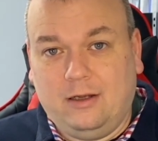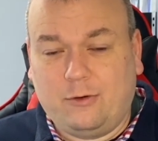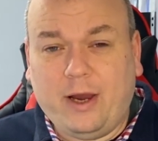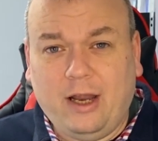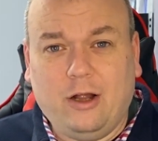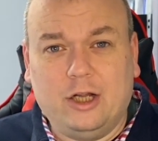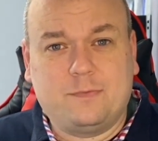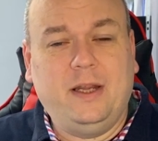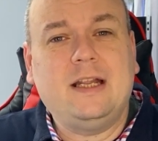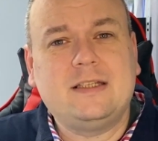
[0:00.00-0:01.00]
quite a large
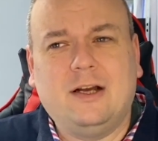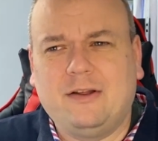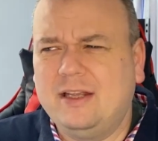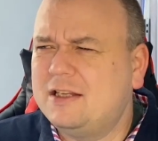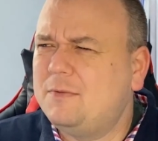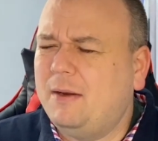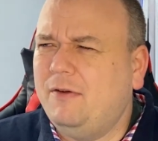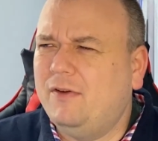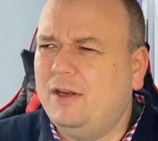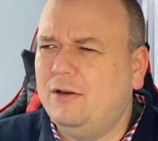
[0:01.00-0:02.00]
playlist now. I think this might
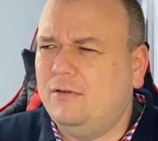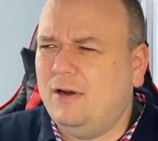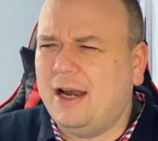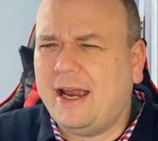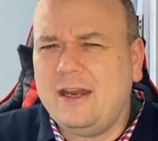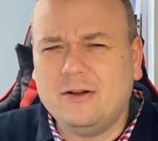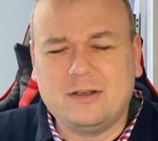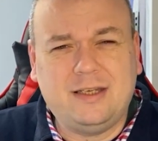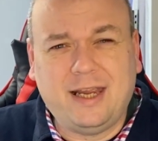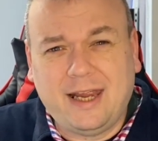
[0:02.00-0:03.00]
be video 9
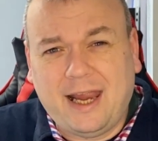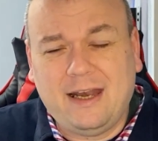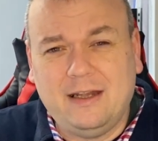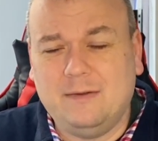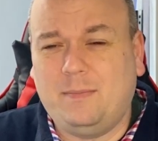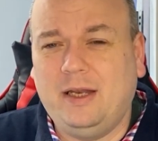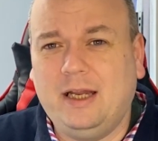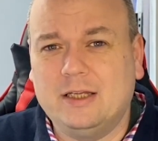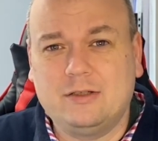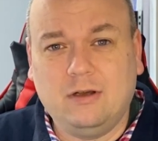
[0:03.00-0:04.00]
or 10 in the
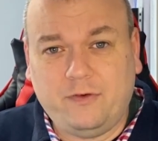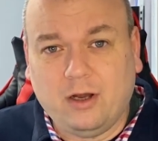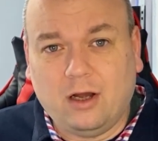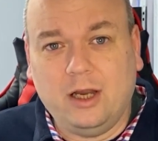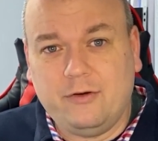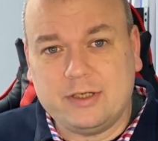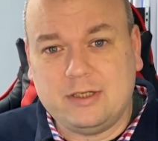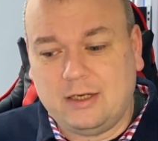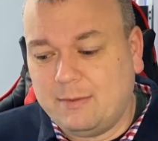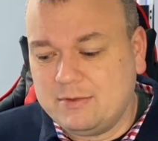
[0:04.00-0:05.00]
playlist. So if you are
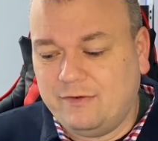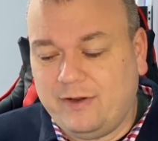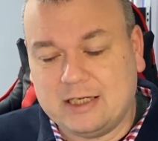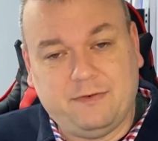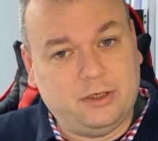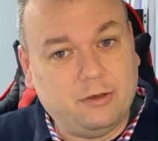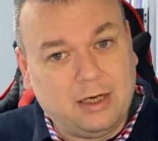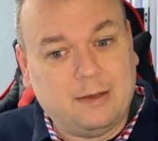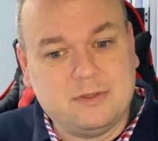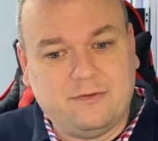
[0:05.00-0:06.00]
interested in Amazon Flex, if you're
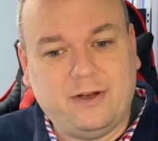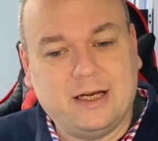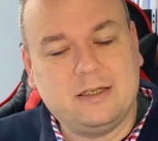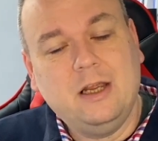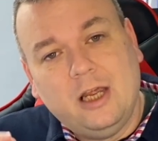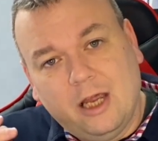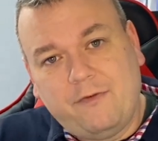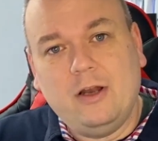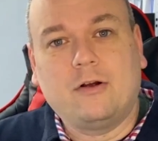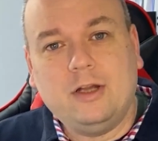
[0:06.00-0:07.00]
doing Amazon Flex, if
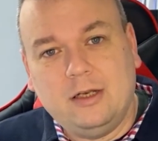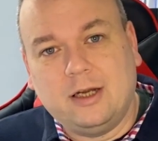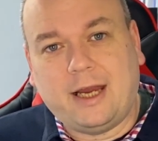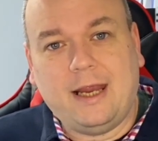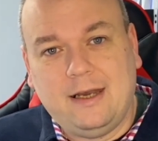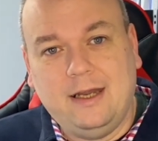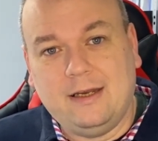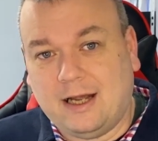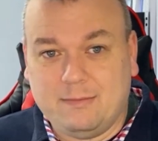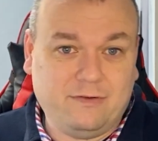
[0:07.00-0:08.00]
you're looking into getting
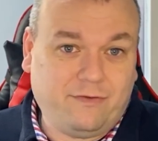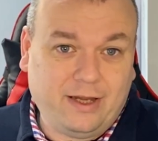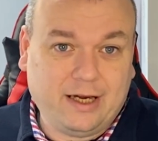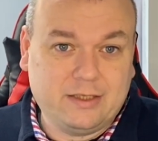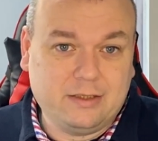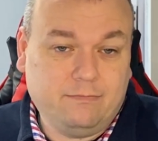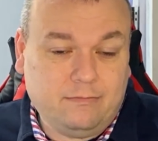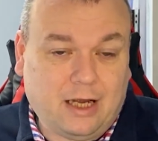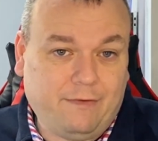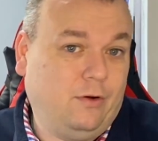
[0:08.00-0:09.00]
into Amazon Flex,
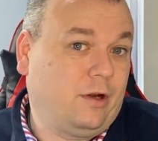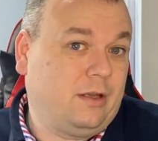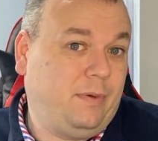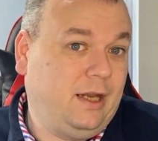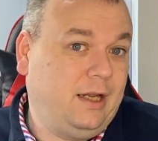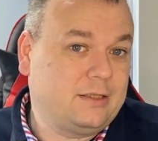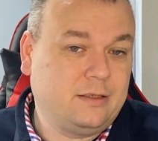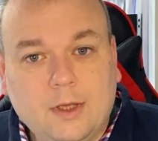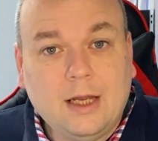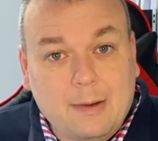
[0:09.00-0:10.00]
have a look at the
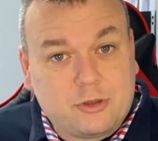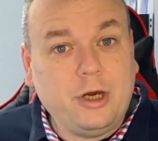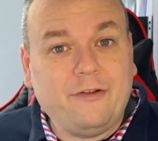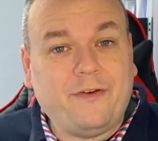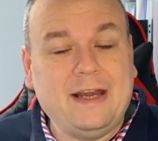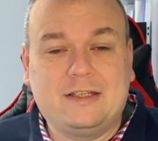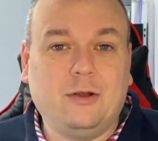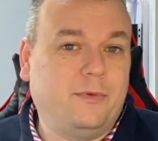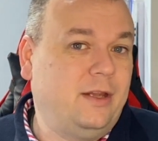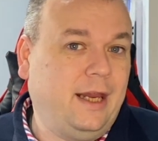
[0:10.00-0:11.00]
playlist. I'm sure you'll find
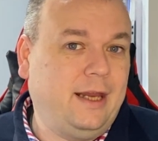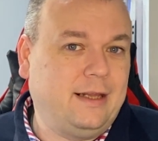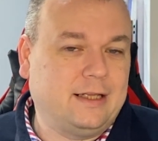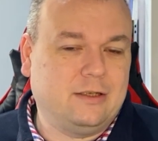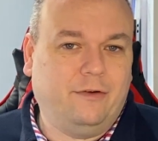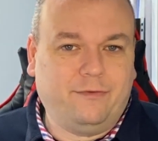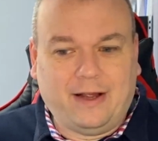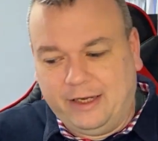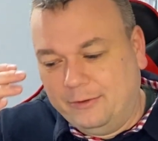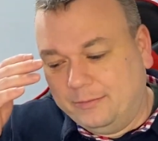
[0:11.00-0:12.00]
something there that's of
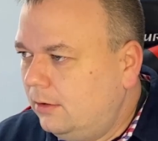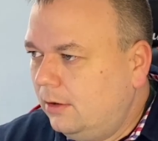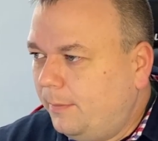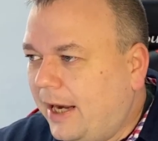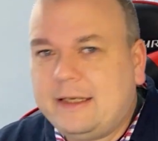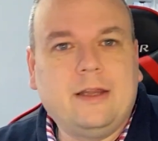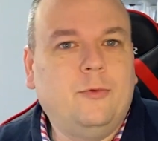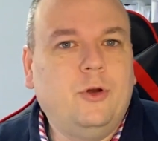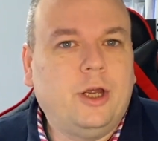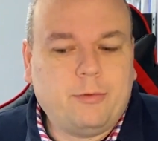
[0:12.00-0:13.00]
value. Back to the
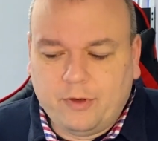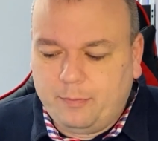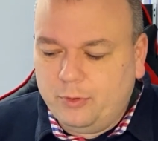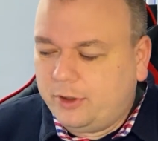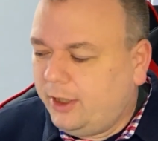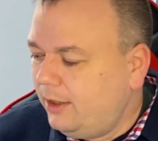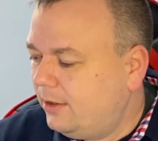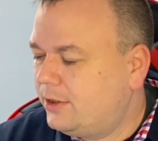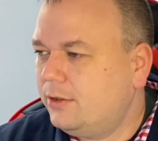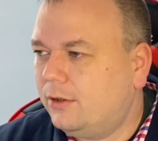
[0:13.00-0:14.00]
work we've got booked in.
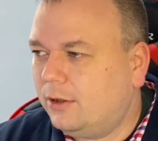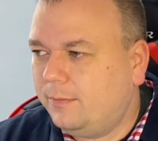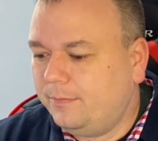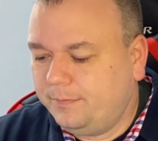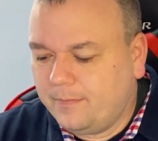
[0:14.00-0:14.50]
So